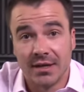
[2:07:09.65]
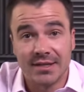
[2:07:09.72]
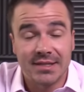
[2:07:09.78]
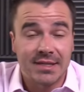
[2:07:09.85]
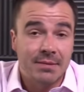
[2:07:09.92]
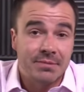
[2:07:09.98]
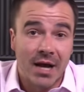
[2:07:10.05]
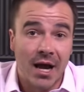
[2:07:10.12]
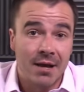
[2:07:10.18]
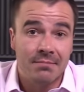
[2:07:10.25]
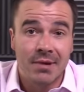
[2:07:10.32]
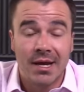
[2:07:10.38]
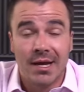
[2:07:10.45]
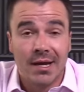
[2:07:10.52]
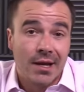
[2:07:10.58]
At the same time,
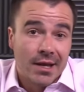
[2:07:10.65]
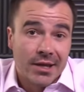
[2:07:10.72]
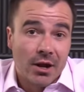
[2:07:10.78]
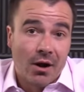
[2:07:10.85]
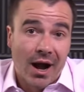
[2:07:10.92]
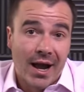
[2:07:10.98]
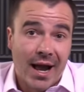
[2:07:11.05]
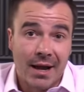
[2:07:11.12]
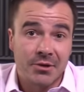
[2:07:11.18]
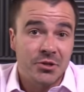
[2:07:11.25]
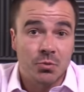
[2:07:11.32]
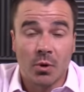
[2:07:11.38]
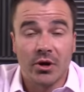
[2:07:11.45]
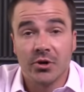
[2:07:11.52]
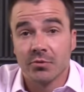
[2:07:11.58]
you know, I, I, just
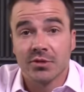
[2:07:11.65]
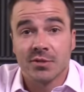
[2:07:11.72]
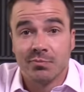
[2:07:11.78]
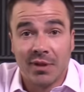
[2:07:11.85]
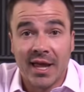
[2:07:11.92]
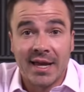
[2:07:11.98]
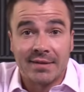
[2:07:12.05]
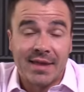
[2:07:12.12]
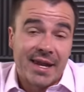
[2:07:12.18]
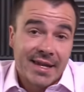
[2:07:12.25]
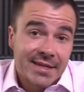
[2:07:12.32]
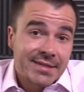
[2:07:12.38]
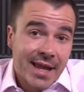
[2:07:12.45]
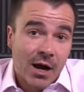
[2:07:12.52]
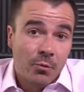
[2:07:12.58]
wanted to explain that
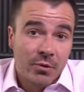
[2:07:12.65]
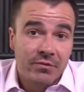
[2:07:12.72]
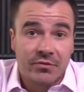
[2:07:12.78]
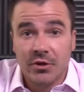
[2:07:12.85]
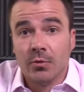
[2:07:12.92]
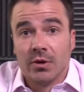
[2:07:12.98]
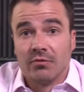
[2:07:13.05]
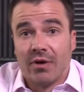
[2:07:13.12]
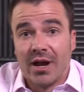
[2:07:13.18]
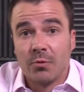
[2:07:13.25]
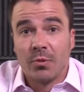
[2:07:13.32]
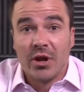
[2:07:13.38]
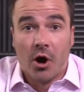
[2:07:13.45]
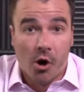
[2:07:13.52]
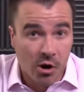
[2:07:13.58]
is how we view it, right?
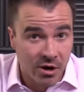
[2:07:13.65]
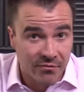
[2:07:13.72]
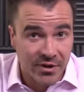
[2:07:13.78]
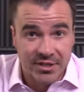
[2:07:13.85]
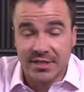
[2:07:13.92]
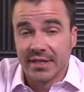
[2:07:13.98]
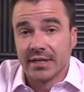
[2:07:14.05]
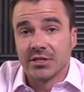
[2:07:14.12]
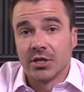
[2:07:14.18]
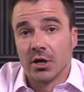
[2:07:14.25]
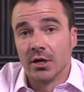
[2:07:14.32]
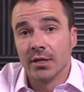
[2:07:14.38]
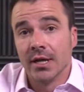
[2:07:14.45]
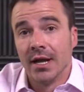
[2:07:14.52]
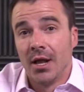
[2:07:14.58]
We are investing a
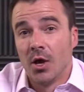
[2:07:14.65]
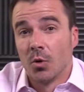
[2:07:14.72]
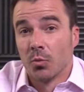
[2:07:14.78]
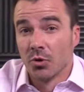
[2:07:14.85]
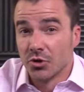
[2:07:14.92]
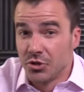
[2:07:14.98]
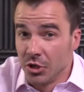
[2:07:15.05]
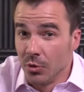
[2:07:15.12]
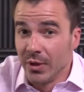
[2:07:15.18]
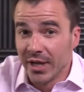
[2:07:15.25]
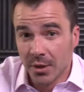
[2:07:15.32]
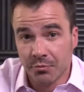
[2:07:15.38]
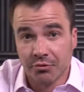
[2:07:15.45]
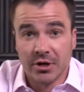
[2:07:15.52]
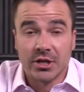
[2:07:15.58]
ton, we're doing
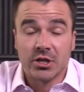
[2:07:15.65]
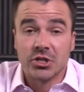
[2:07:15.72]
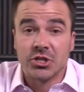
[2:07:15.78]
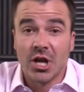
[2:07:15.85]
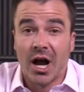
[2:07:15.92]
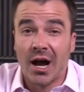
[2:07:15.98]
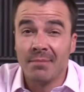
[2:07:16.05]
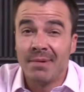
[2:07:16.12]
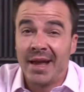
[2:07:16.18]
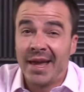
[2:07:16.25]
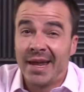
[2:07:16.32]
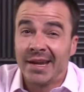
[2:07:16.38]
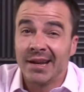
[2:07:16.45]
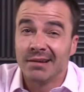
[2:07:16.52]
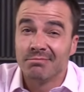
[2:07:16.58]
a pretty good job,
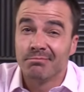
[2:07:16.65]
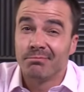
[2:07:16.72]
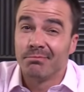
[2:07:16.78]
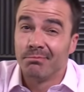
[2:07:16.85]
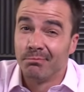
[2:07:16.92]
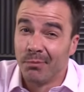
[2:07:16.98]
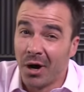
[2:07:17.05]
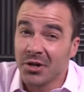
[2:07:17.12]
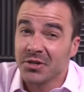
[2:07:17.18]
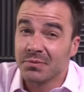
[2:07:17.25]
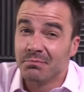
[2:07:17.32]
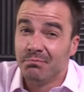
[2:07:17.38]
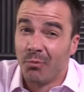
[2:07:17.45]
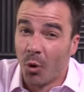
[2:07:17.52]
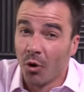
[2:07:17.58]
and much
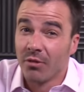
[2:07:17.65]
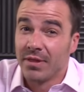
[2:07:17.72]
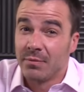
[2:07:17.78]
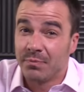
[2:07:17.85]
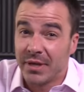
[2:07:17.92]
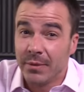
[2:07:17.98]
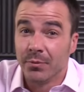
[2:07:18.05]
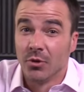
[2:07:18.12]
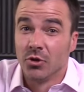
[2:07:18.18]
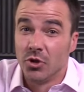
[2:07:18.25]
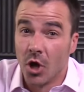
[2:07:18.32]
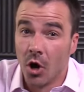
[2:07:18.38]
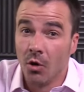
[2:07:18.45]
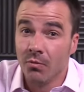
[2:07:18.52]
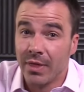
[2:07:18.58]
more than people
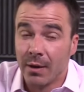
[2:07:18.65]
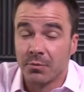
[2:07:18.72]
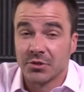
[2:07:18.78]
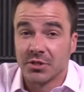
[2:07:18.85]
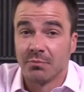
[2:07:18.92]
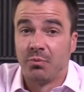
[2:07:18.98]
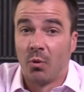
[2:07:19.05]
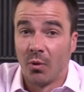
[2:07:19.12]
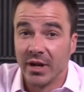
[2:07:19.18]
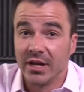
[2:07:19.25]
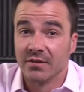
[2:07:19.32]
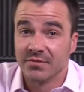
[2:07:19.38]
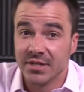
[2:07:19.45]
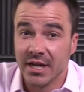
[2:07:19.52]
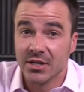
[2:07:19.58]
know. That was the point
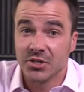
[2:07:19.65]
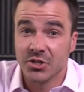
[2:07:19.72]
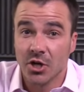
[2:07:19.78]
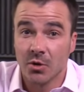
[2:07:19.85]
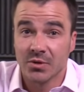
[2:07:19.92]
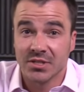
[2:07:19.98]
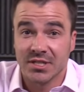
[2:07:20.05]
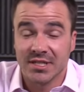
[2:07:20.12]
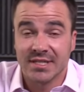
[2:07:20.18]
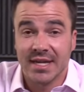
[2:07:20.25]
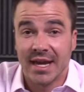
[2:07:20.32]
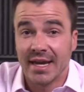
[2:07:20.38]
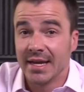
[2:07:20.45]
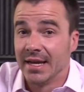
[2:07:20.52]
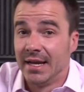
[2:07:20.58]
of today's show, is to
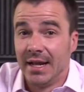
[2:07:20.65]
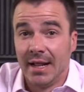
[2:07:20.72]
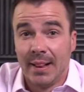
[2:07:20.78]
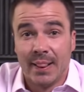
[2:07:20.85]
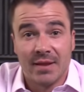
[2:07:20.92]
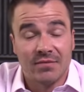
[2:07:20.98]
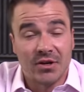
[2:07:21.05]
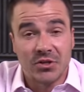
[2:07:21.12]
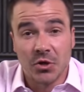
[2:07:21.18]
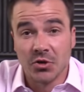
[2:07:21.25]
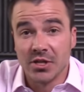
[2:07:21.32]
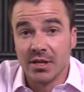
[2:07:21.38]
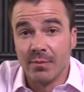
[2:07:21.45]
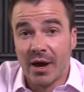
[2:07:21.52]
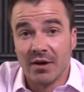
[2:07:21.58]
say, if I told
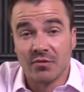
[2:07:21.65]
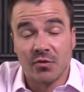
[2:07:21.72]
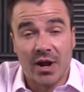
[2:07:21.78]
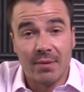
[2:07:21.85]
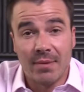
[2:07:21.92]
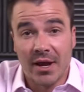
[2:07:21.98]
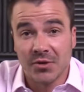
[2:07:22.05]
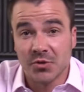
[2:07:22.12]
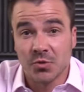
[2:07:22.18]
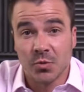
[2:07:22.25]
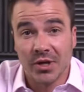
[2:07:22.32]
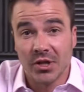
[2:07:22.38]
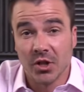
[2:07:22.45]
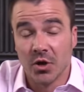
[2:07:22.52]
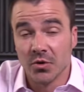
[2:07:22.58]
you the amount of grandmasters we
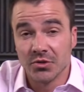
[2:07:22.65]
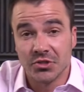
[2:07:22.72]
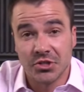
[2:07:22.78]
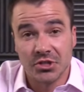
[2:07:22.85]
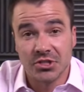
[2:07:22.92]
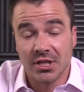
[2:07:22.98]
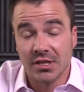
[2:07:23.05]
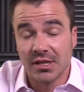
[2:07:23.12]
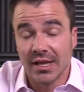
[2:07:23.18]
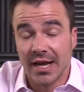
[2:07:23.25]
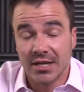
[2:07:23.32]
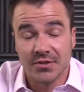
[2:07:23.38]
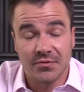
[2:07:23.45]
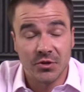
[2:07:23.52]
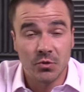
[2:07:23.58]
closed just in the
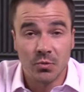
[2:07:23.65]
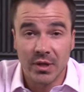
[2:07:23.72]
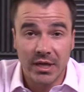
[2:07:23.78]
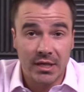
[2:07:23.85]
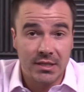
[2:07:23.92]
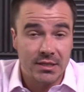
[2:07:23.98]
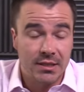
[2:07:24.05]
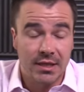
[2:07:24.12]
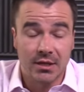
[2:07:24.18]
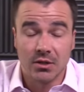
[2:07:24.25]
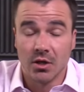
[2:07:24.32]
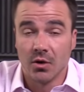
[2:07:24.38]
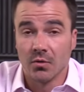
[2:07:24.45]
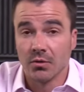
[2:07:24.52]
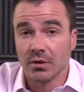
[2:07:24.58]
last few weeks, let
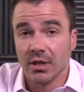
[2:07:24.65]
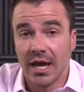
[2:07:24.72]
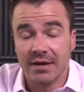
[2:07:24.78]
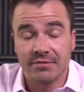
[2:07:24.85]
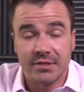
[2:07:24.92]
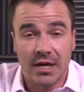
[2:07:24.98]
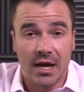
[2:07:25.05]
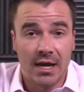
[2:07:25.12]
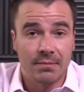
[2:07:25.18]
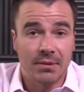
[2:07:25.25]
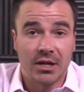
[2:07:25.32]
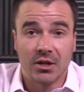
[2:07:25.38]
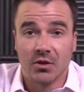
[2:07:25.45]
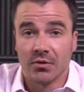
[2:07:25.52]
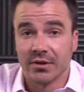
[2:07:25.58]
alone lifetime,
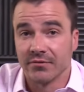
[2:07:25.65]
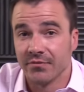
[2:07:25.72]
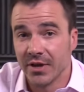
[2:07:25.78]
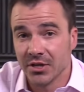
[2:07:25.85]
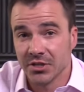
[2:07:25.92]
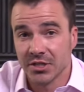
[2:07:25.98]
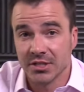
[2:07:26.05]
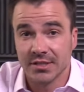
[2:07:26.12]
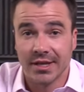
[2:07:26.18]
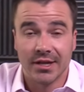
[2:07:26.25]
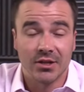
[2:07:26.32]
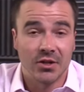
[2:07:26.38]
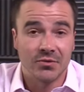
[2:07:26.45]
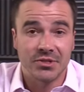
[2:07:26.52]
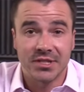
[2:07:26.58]
let alone confessions, let
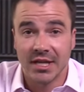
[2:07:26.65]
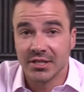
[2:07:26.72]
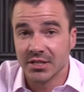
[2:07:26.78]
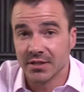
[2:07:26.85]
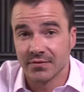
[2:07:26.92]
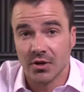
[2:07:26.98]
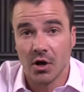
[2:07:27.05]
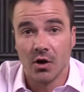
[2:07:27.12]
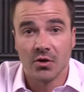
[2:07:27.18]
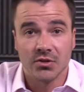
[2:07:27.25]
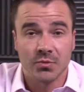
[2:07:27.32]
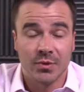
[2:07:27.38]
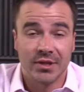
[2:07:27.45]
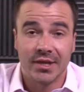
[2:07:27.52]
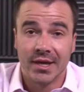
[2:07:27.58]
alone sensitive calls
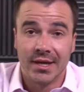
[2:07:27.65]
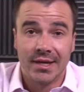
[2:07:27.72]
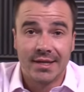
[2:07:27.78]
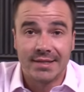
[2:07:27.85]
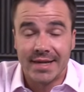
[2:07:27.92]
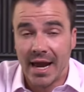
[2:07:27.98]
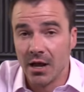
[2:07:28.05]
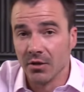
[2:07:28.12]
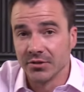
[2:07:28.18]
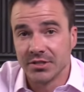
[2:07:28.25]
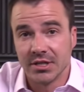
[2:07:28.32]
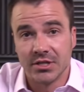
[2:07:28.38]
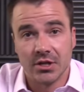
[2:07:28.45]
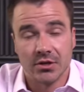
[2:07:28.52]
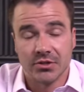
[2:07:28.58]
with
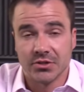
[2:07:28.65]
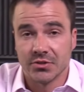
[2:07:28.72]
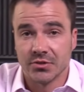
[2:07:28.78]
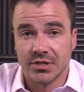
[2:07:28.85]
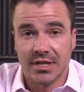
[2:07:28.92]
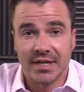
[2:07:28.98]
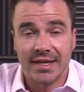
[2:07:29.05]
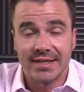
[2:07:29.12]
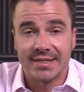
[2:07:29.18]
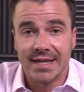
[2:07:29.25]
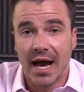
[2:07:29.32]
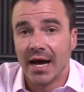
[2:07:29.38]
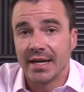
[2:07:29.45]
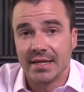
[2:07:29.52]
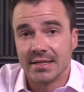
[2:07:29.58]
talented youngsters, and it's
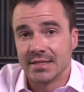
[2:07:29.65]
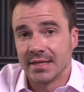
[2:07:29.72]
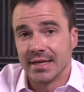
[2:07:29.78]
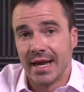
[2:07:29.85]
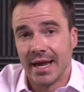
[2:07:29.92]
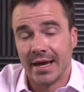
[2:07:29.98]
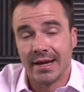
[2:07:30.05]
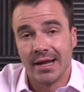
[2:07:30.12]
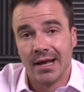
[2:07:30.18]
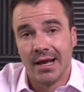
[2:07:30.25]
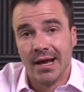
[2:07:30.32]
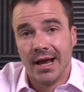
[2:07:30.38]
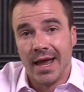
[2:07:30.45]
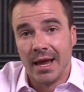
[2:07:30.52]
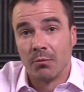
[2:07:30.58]
not easy. And
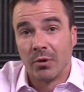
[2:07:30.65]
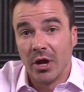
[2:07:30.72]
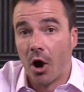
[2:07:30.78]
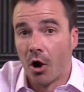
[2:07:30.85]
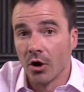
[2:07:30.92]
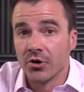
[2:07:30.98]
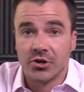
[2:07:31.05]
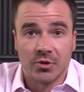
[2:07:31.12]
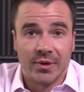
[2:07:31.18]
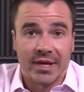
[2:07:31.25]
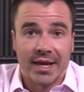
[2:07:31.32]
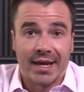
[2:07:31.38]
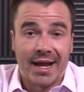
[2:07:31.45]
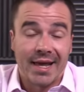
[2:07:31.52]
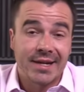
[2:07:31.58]
and we are doing
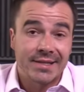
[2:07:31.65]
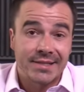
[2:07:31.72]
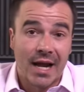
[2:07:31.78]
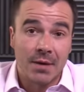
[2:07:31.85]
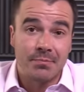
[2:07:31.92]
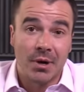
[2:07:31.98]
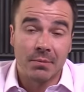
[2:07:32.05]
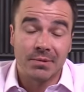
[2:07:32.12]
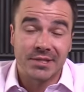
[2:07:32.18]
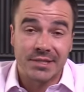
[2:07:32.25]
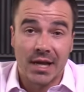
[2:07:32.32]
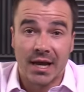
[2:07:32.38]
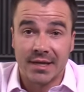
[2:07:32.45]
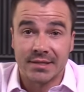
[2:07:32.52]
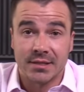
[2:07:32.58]
it, and it's not
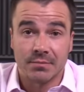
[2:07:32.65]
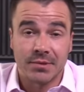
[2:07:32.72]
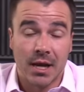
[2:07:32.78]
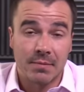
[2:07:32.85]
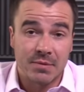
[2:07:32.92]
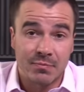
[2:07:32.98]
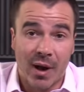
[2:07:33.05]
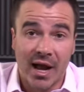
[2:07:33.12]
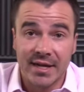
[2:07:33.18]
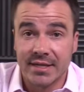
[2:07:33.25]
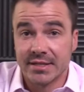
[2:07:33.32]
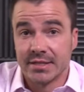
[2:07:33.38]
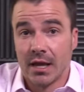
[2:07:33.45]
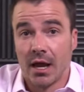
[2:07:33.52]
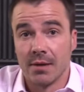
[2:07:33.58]
publicized sometimes by
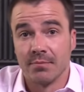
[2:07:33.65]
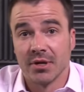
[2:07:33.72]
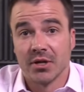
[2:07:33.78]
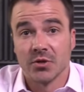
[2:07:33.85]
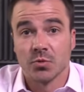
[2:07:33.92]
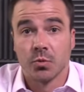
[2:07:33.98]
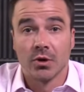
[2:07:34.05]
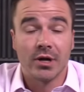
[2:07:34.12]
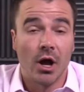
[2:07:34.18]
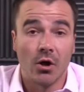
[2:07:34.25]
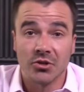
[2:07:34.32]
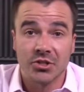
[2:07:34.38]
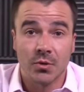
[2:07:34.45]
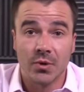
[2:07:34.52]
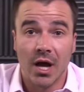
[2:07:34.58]
design because we're
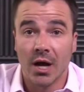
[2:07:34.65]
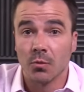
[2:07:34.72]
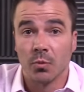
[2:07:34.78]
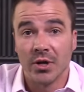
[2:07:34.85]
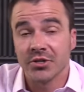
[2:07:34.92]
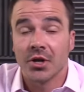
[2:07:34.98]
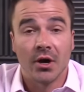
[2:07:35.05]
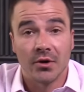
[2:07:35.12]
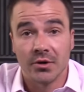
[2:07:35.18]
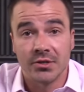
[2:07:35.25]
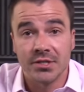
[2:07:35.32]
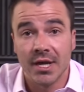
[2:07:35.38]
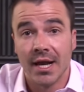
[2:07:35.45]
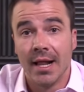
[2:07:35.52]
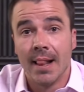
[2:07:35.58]
also not witch
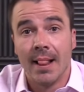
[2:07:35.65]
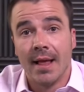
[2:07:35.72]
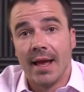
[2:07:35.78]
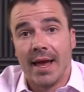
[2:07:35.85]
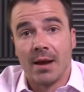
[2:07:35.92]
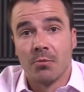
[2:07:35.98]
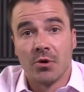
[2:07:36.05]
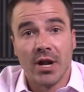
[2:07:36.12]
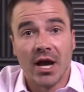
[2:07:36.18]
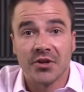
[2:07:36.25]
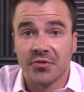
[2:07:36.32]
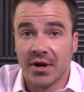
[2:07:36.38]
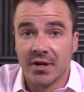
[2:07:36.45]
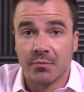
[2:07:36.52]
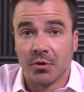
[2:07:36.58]
hunters and we're not
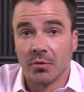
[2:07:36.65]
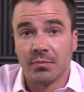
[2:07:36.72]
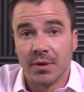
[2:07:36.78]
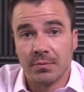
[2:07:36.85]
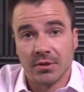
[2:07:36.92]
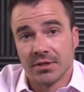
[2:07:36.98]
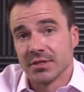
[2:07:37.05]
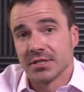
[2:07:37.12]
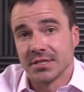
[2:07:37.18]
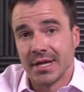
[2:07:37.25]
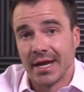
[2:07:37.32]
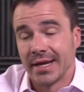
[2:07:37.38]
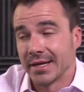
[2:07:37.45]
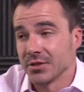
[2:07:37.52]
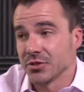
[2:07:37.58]
trying to burn people at the
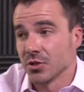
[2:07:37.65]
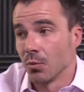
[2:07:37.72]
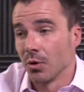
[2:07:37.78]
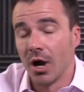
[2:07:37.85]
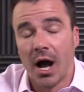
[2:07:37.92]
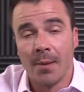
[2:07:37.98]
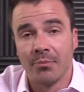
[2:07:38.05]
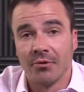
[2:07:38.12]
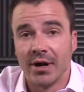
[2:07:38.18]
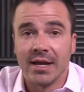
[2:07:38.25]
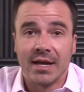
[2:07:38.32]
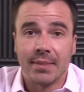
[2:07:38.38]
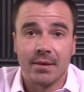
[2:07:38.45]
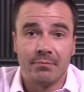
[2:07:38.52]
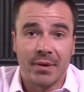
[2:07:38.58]
stake. And so we're
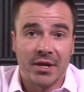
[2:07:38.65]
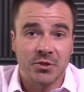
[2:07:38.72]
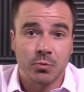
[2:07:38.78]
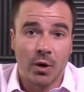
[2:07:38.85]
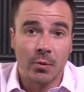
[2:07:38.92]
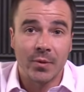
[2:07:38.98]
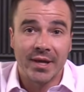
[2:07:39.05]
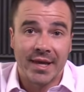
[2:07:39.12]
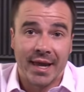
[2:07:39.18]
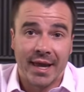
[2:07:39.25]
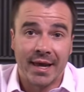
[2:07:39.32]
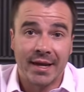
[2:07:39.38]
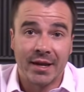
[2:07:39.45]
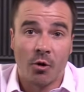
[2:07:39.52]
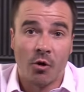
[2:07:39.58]
operating in the best way we
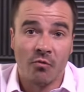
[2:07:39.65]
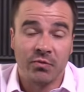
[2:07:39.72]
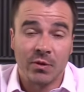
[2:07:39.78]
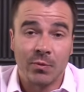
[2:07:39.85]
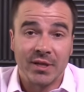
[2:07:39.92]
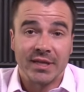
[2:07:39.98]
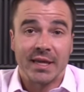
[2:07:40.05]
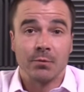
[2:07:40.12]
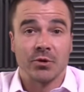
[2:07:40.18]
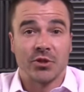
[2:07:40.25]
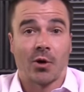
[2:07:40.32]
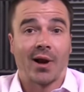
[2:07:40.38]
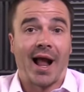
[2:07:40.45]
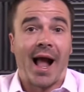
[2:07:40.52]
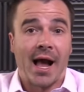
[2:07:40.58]
can, and hopefully we lead with
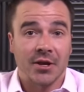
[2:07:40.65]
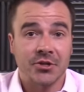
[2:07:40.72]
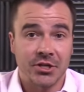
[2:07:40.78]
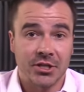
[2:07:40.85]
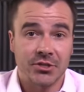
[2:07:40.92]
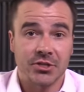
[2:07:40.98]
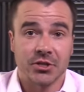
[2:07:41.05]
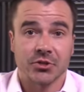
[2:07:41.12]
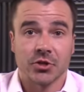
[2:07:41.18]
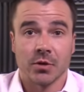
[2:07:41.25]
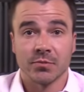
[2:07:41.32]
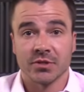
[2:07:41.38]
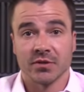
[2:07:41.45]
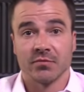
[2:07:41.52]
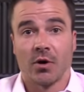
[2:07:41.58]
our actions in
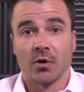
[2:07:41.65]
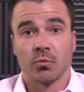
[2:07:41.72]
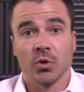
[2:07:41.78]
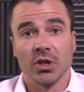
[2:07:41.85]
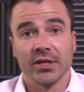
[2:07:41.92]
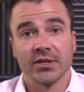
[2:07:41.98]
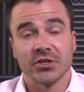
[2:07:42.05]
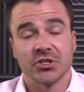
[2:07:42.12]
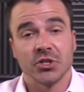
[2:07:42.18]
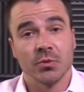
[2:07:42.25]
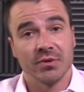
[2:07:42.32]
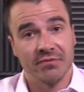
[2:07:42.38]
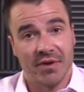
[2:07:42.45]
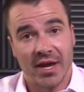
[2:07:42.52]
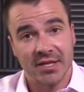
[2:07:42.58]
terms of our willingness to
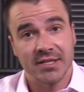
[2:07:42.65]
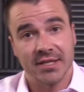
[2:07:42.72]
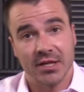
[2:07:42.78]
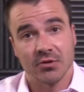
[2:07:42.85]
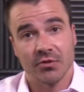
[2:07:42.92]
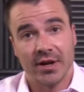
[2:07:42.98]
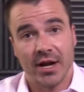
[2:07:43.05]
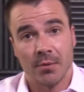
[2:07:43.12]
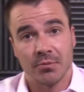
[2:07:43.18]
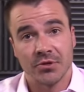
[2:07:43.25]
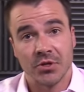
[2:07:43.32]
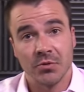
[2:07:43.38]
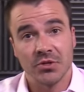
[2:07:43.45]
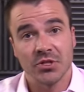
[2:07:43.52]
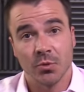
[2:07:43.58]
invest and create
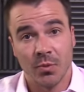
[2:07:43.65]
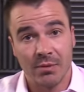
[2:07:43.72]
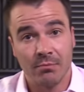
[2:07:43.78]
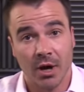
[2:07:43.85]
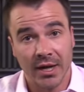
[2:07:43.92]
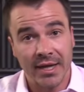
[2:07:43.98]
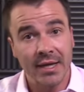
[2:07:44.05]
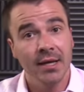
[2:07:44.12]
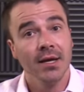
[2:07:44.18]
opportunities to win money.